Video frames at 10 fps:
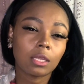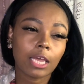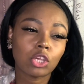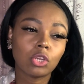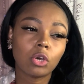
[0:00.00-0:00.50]

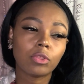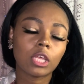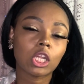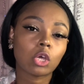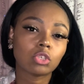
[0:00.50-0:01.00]
like, you know,
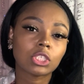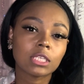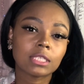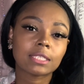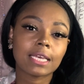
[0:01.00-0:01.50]
the
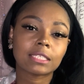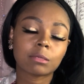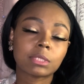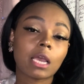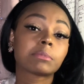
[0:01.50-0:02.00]
lotions that
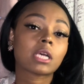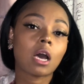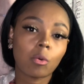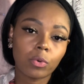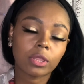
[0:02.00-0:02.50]
sometimes
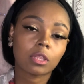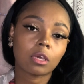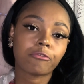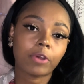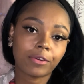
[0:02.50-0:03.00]
come with
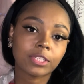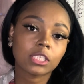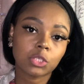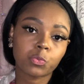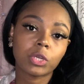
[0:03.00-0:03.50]
the
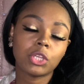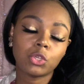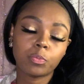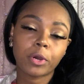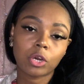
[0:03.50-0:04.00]
fragrances when
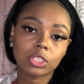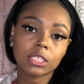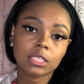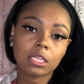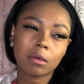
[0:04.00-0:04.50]
you
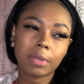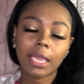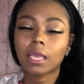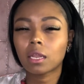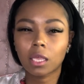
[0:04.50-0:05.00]
purchase them,
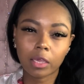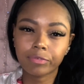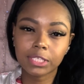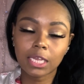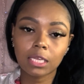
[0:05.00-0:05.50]
like in a gift
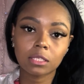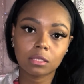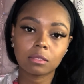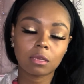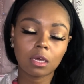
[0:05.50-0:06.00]
set
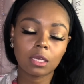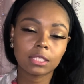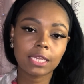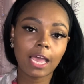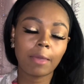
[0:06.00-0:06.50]

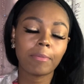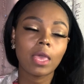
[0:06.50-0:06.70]
type.